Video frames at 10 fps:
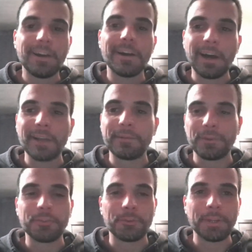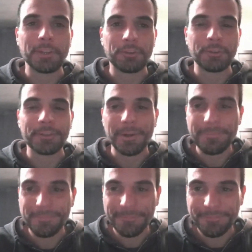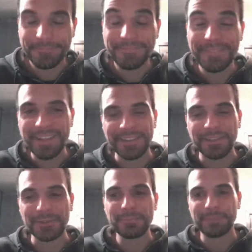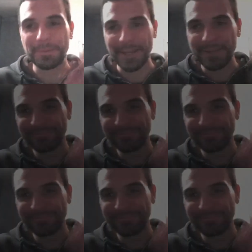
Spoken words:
adventuring journal. Thank you. Bye-bye.